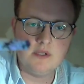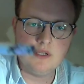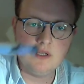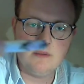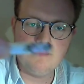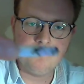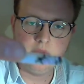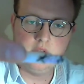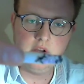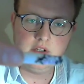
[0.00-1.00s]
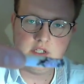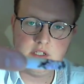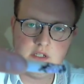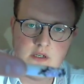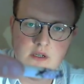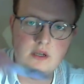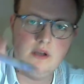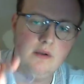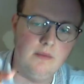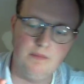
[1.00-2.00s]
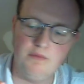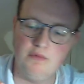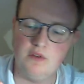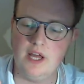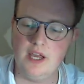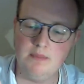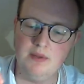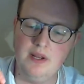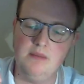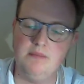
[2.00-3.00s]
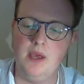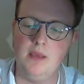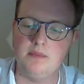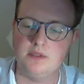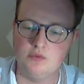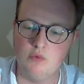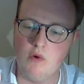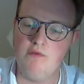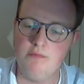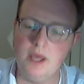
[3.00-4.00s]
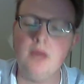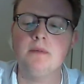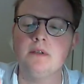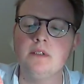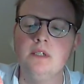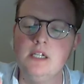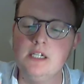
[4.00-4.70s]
with not with like plain papers, wove paper,